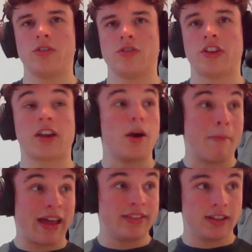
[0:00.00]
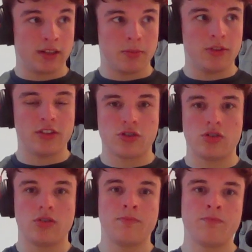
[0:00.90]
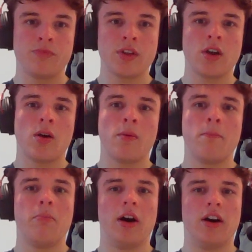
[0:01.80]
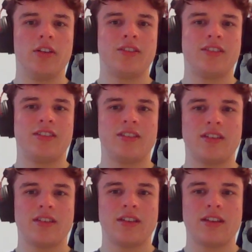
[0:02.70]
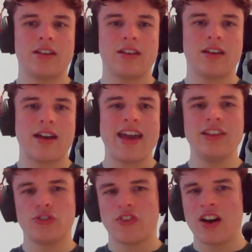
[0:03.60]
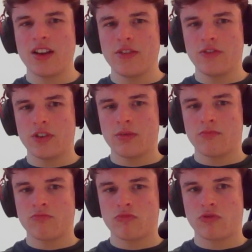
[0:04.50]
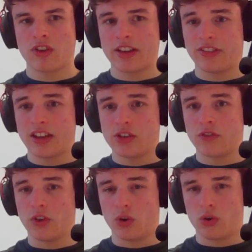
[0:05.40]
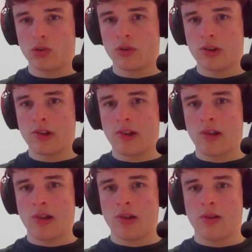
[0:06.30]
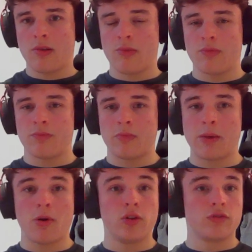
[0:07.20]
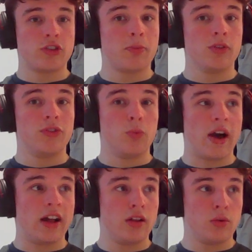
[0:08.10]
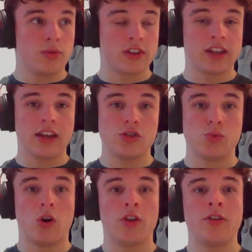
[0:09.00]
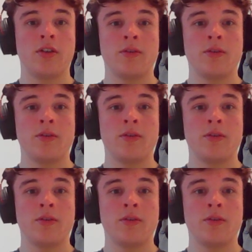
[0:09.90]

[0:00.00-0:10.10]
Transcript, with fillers: Just like commanding position. But h5 threatens h4. My opponent responds well with king h1.